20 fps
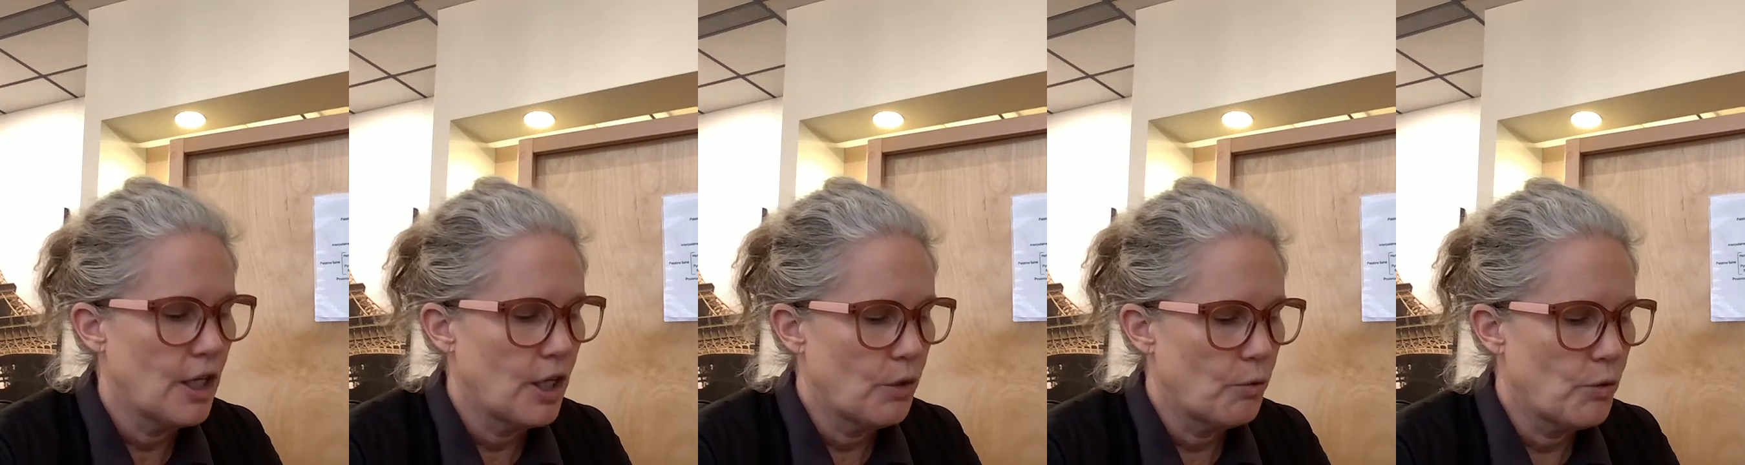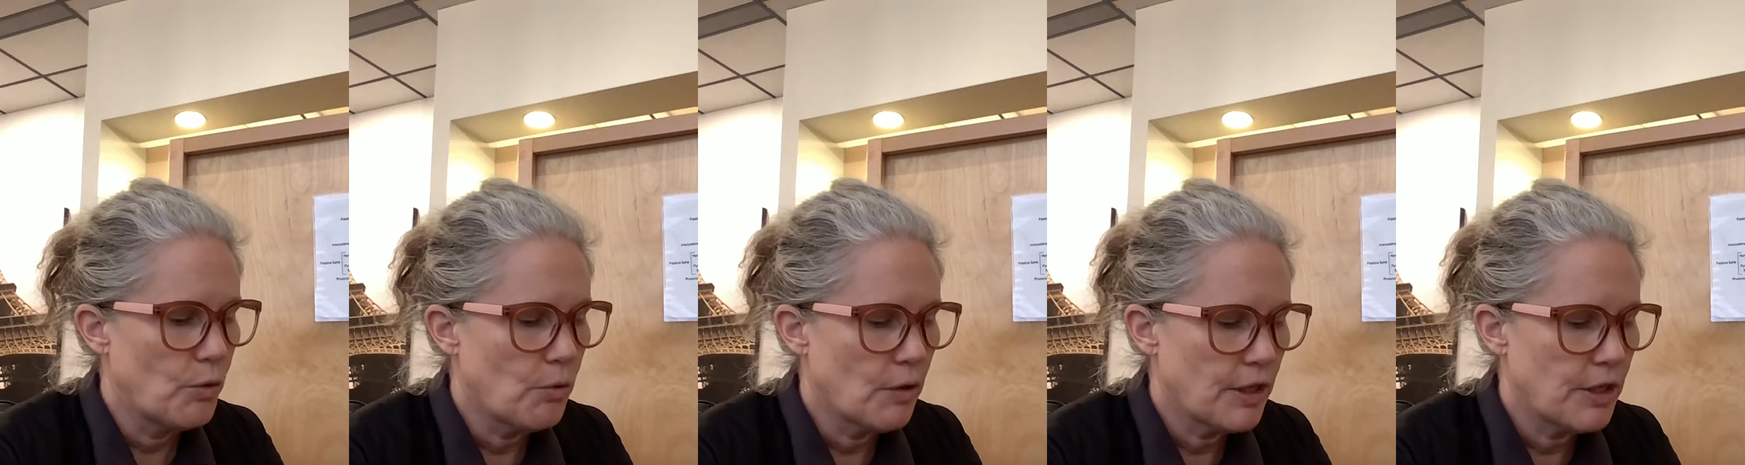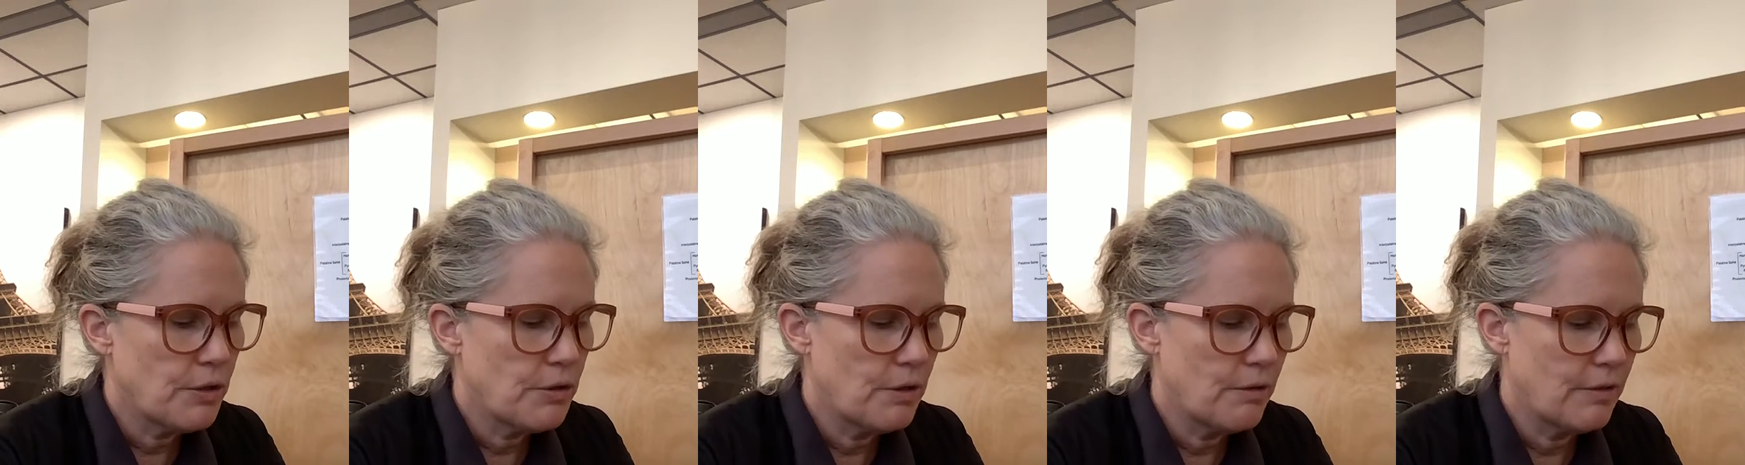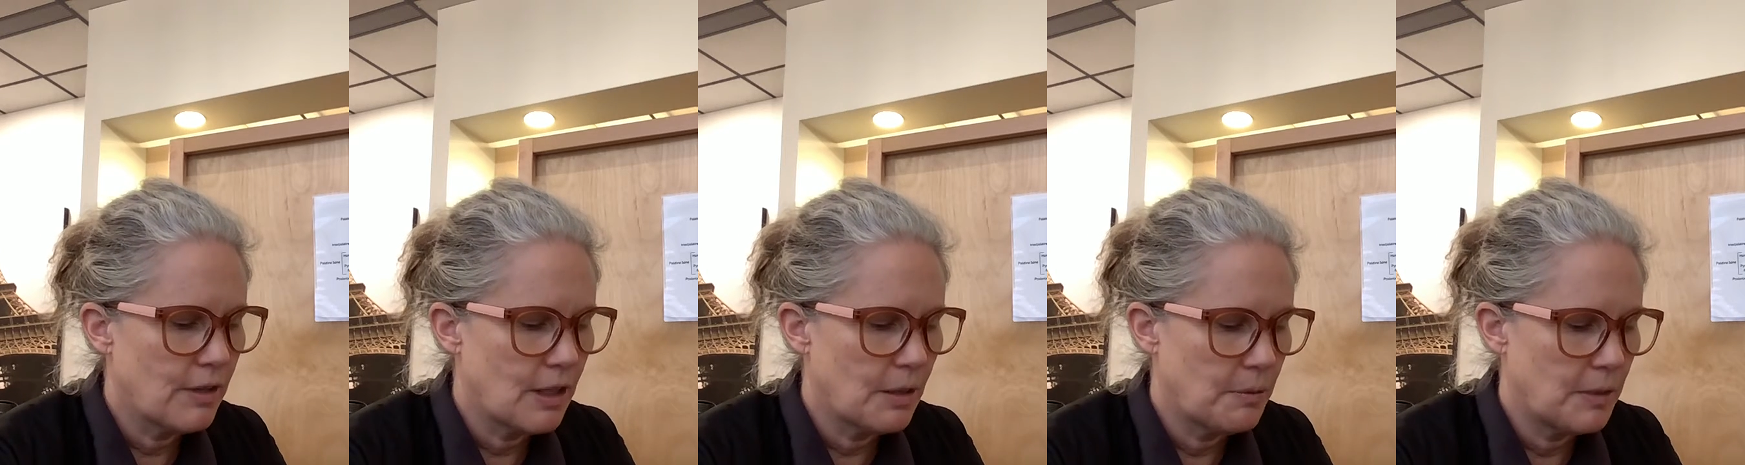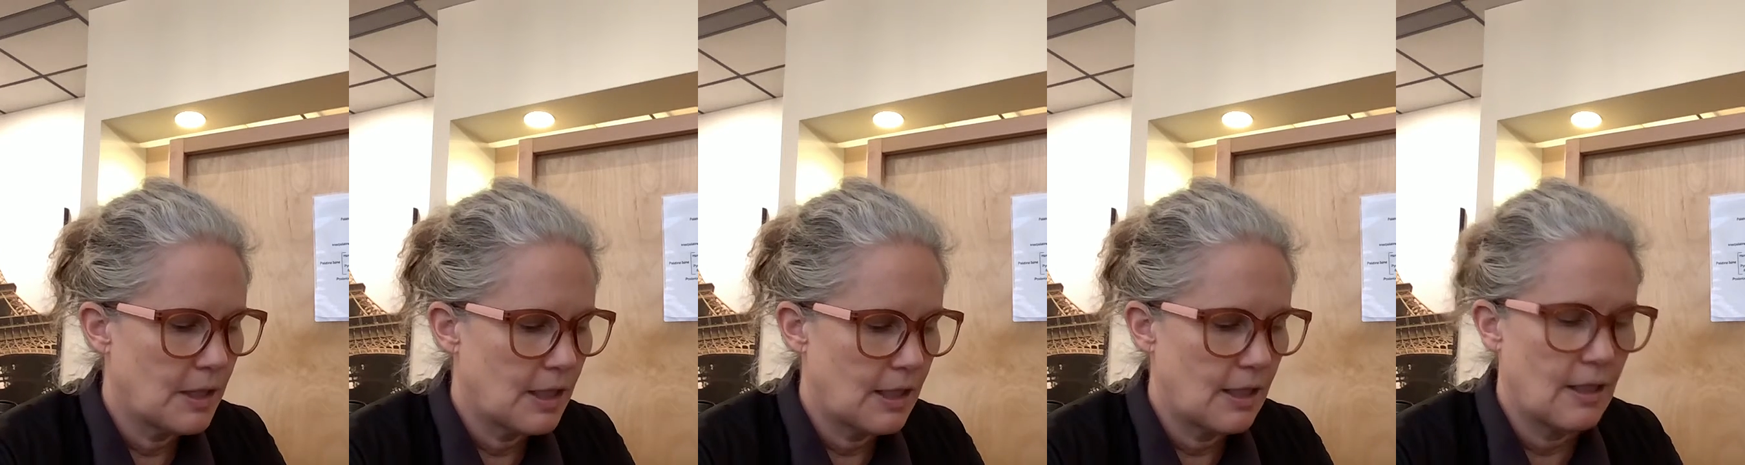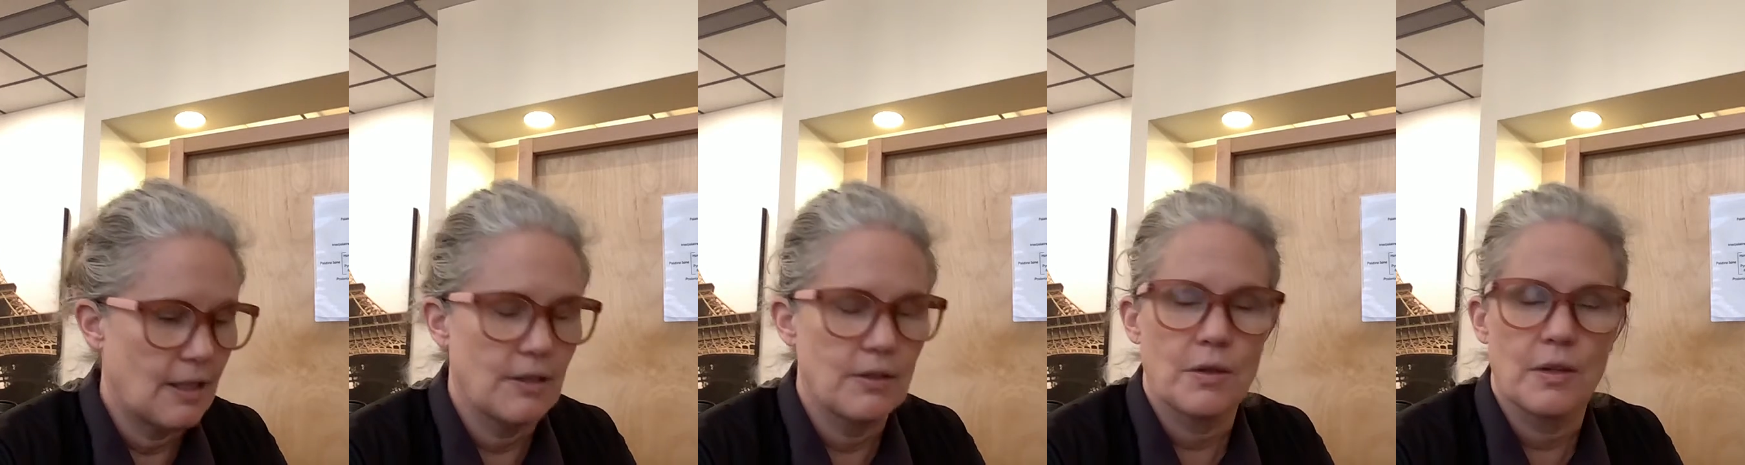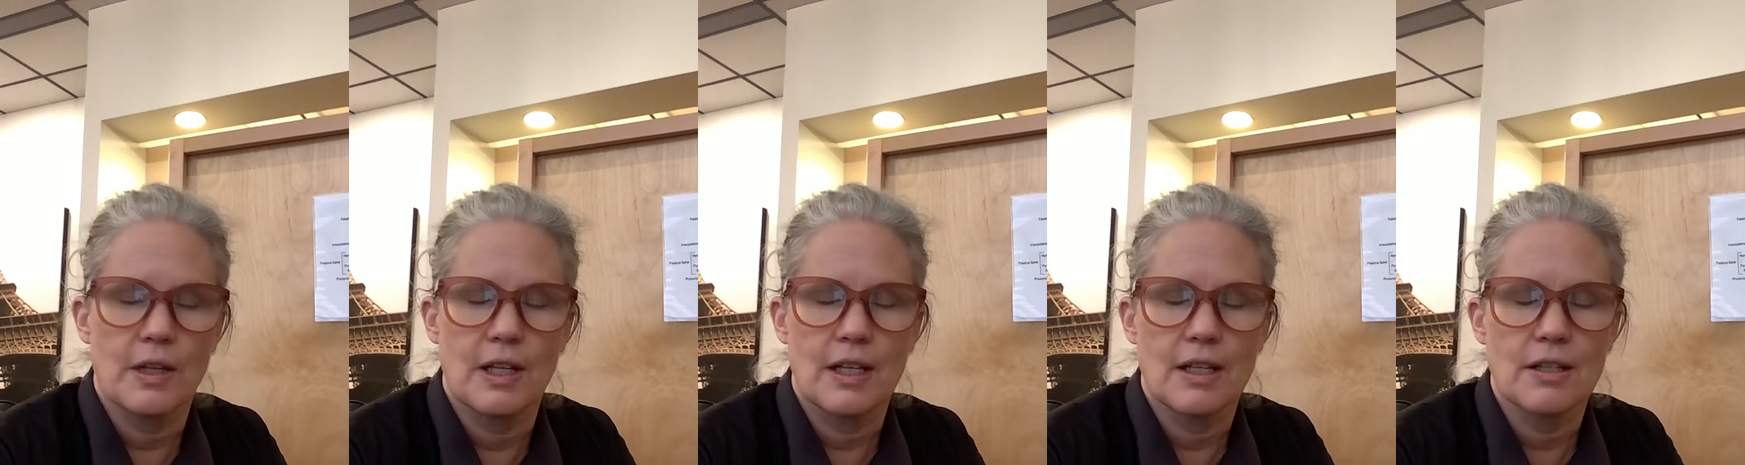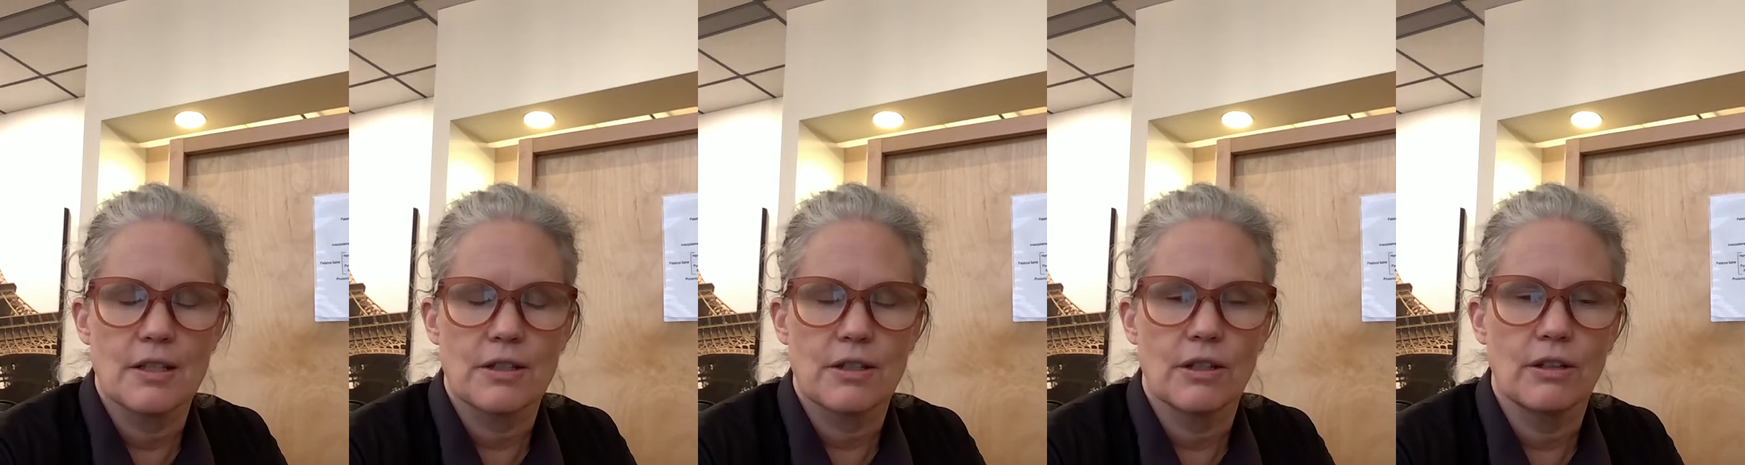we want to do everything we can so they
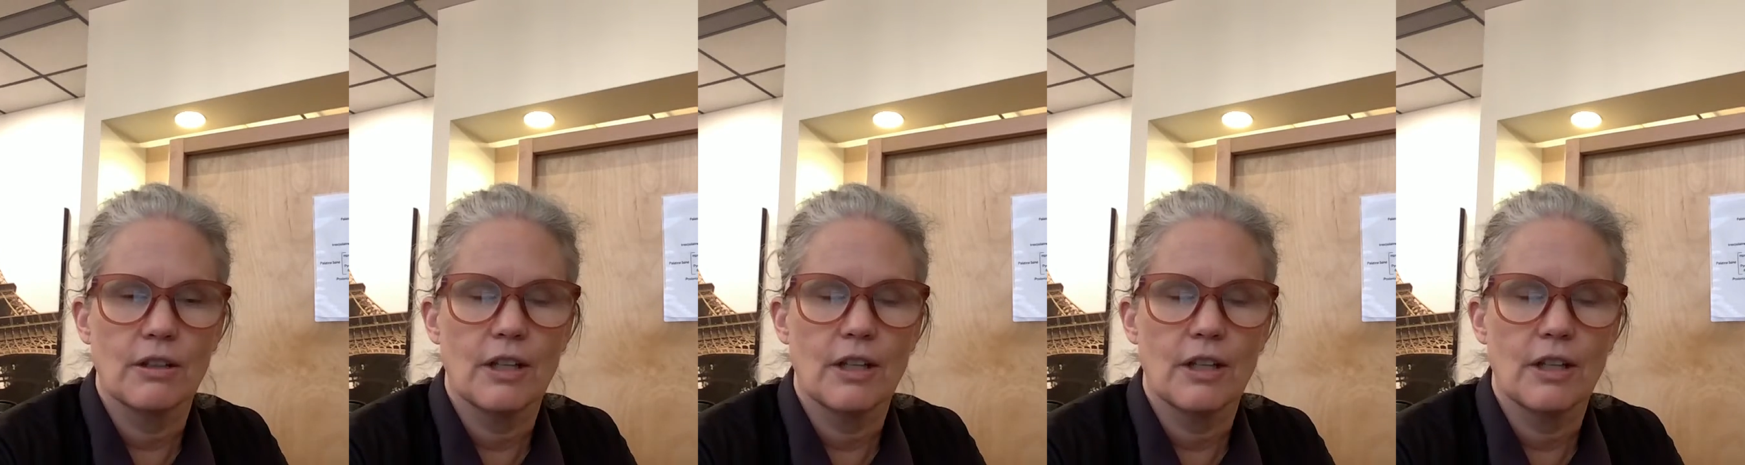can start